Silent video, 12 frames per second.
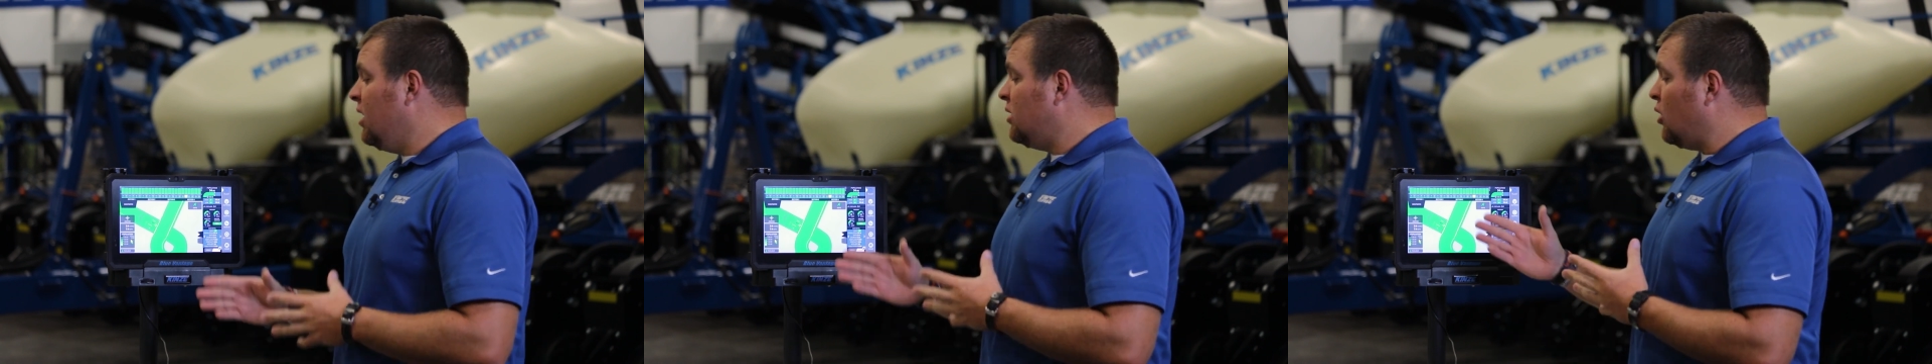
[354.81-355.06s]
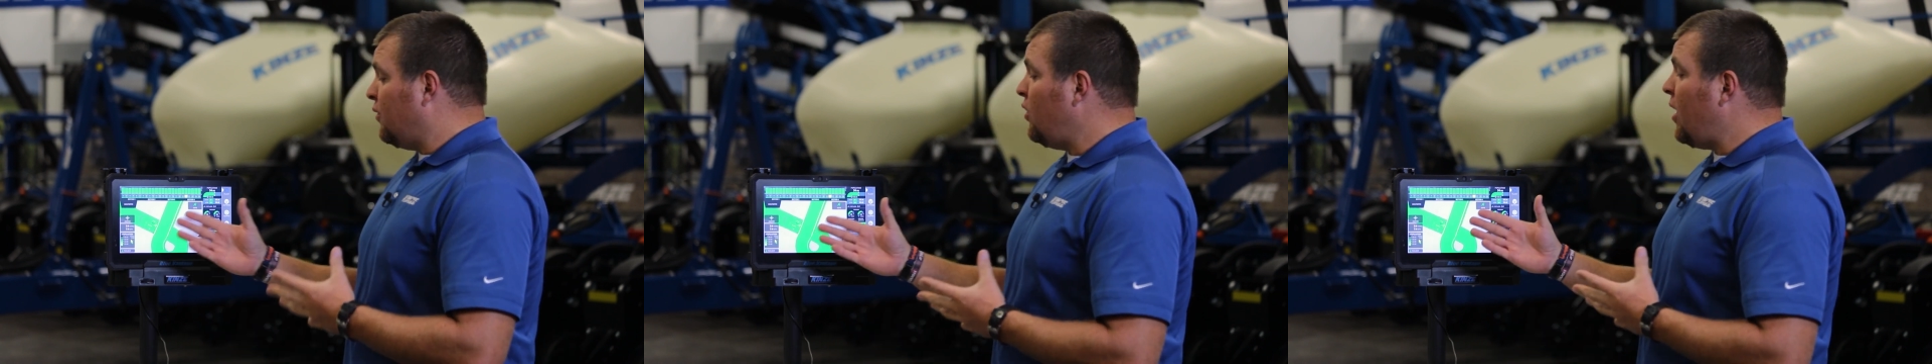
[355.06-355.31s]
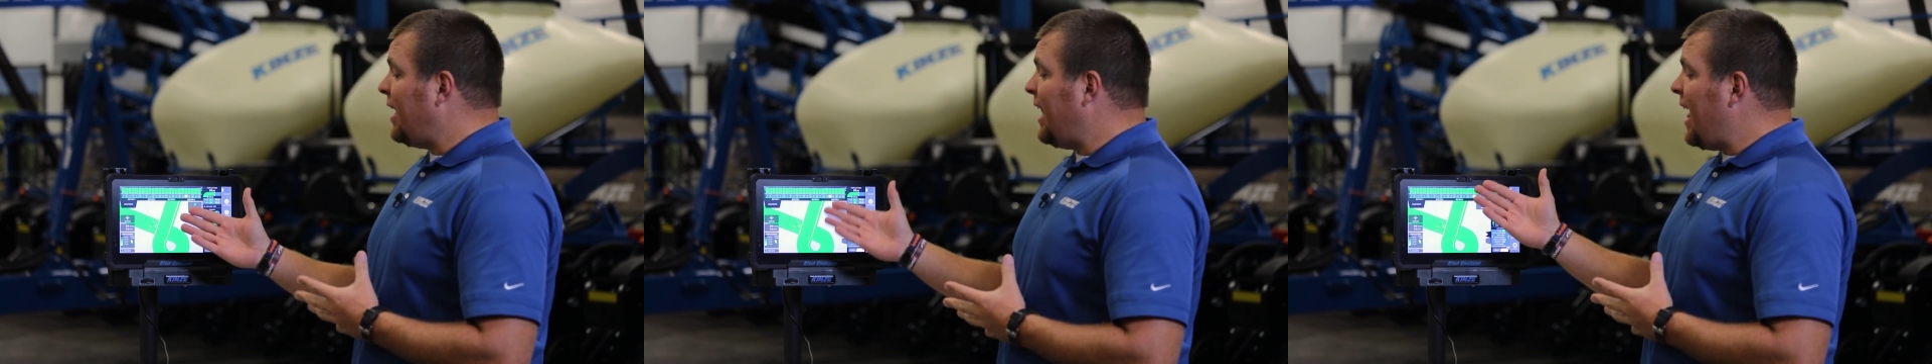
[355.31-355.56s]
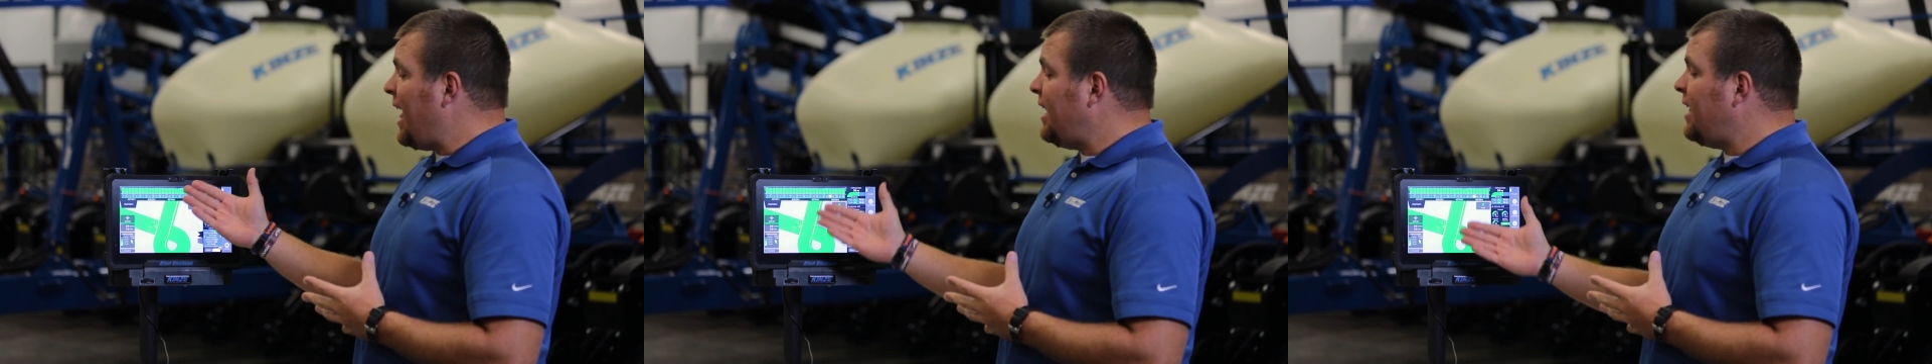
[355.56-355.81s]
So if you had
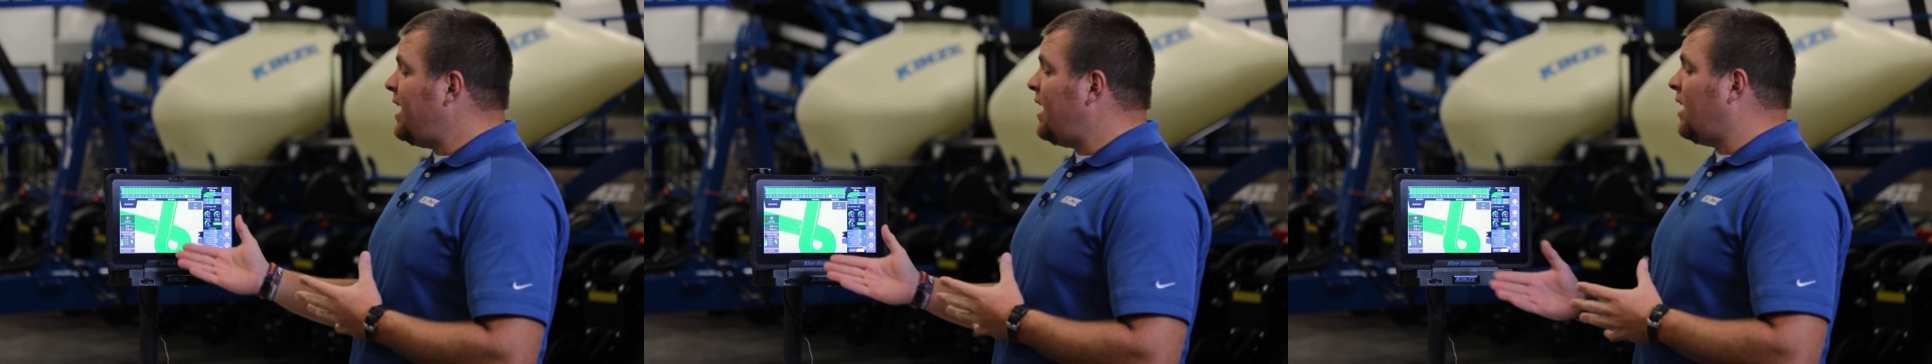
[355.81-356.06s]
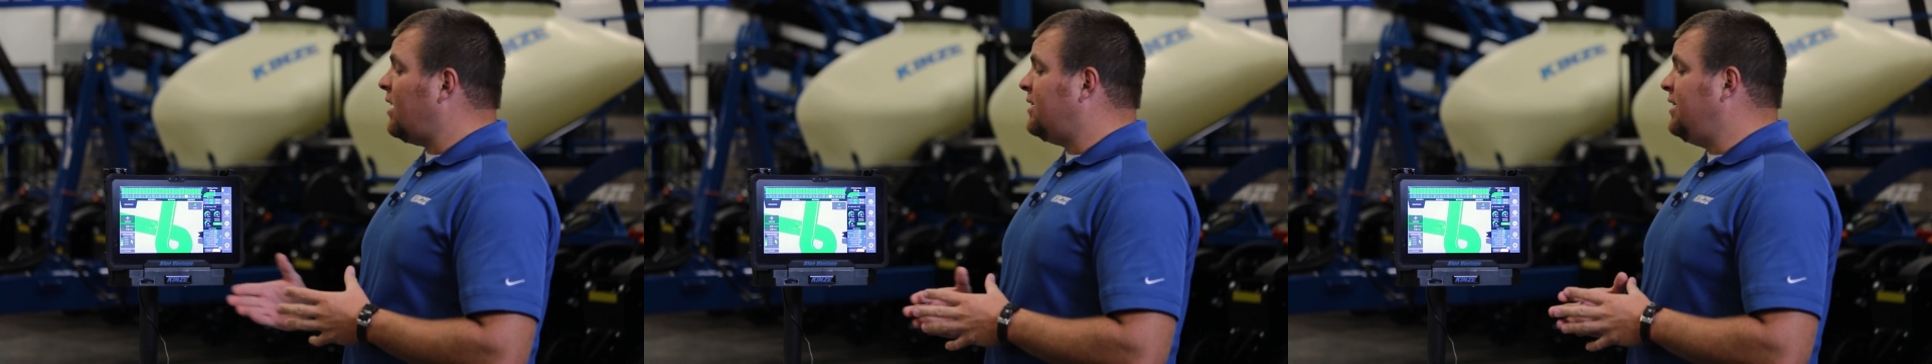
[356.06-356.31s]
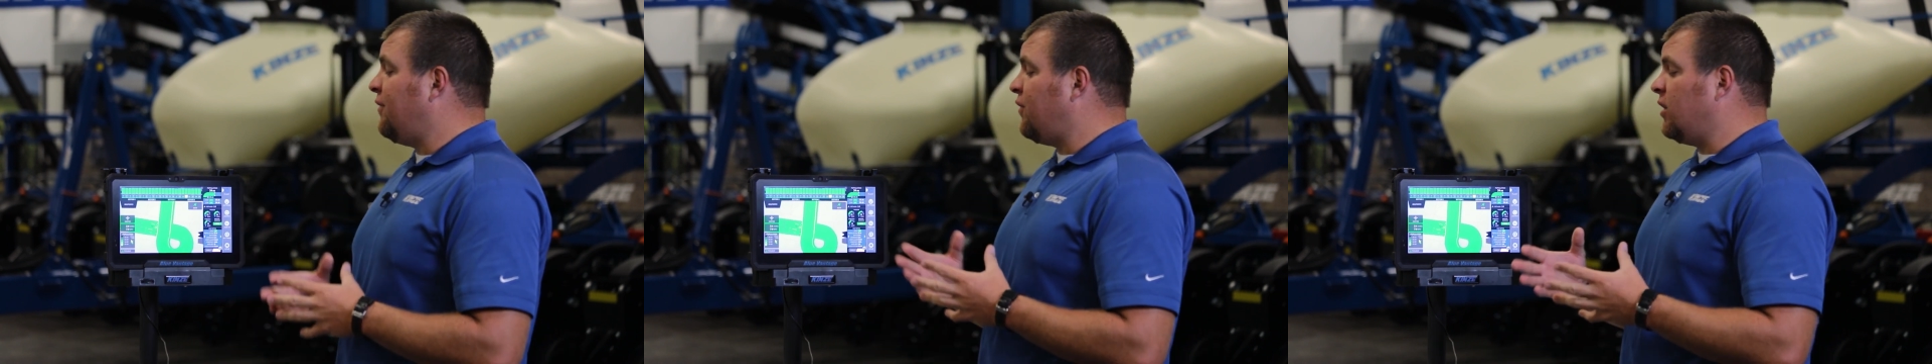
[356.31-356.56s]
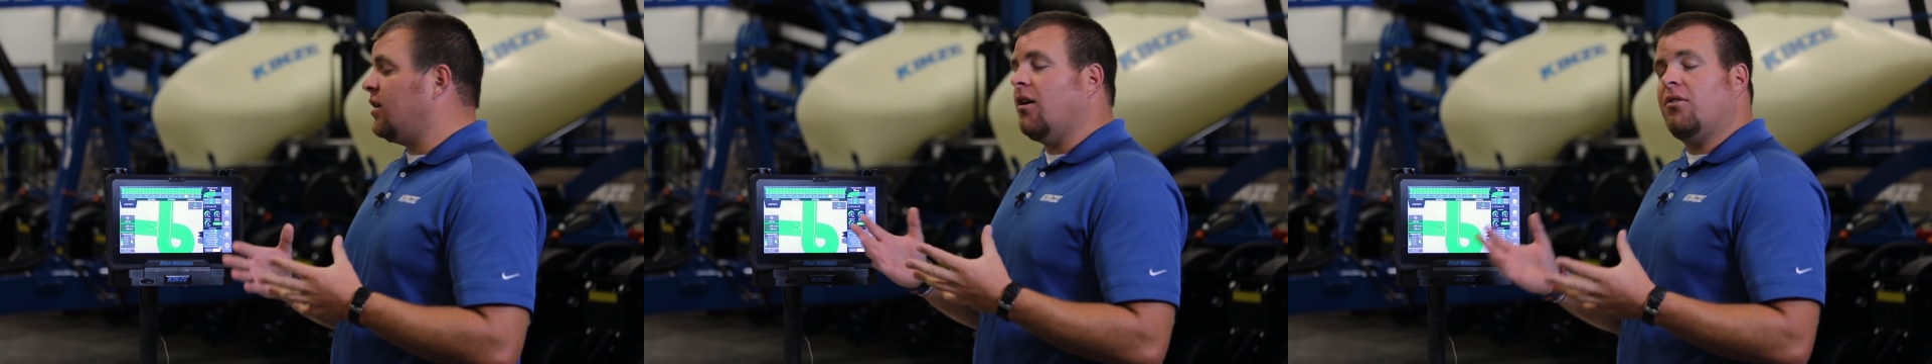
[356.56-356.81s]
any
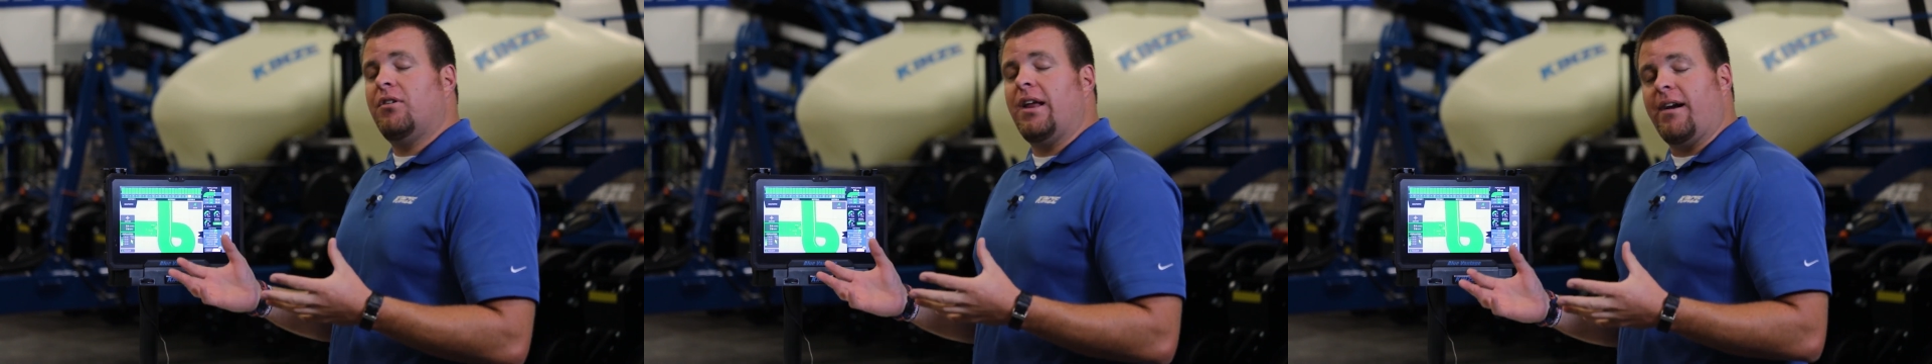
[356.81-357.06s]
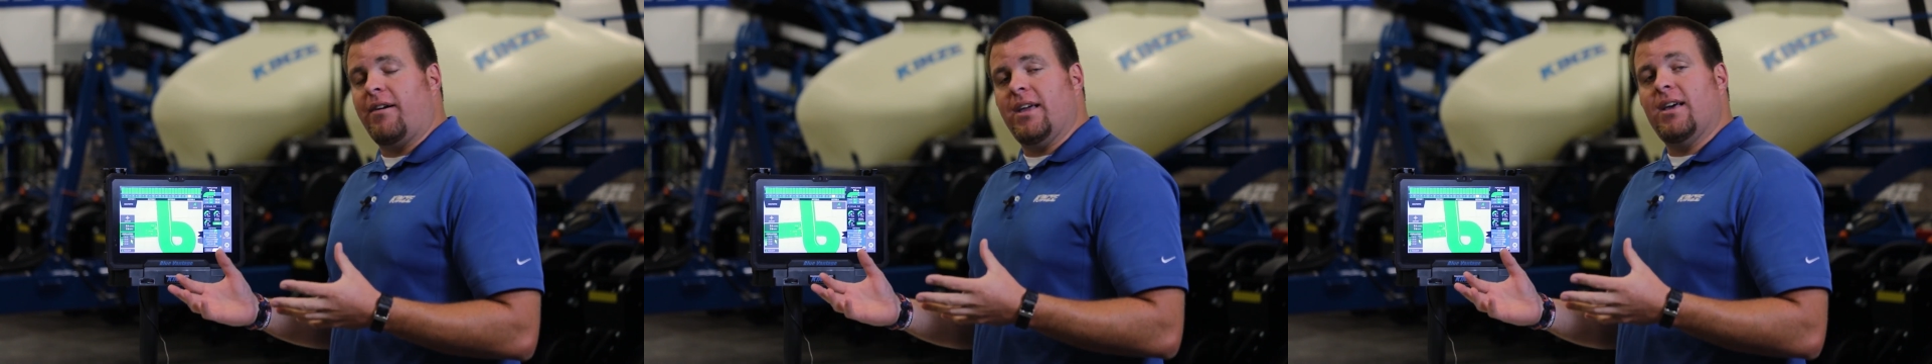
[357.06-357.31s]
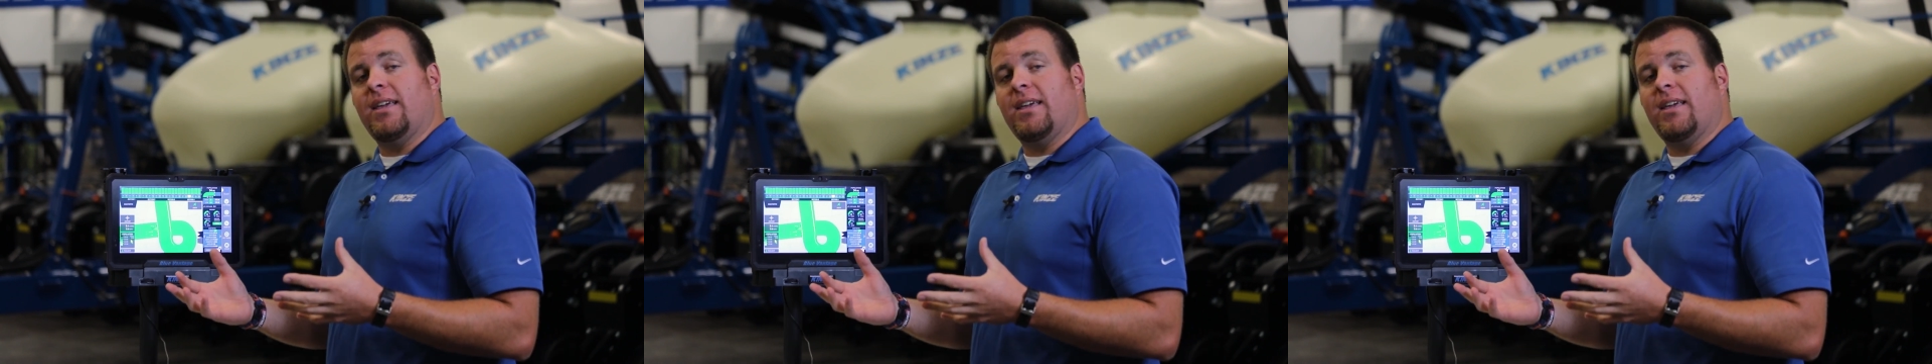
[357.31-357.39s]
different colored area,